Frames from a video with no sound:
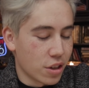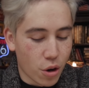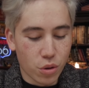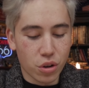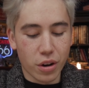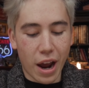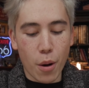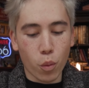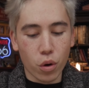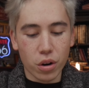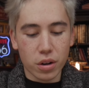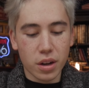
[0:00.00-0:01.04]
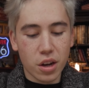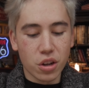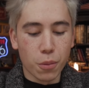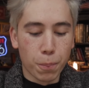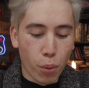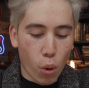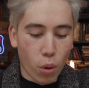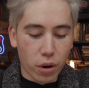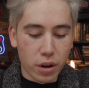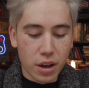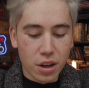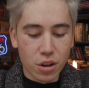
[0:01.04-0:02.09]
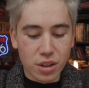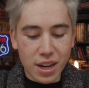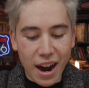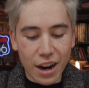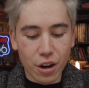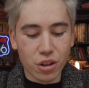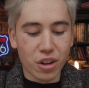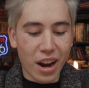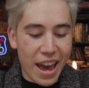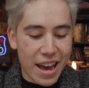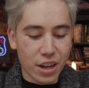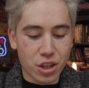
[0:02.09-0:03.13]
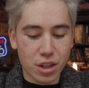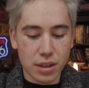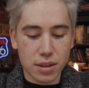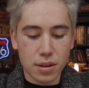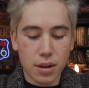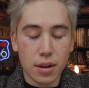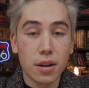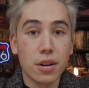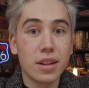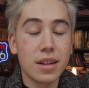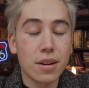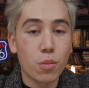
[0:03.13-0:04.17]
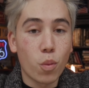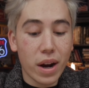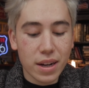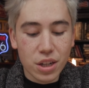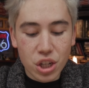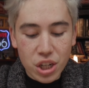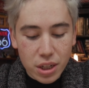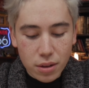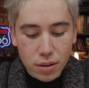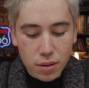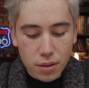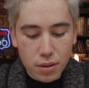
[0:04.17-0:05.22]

You know, you're at work, you're bored, you're tired, you're anxious. You need a way to chill.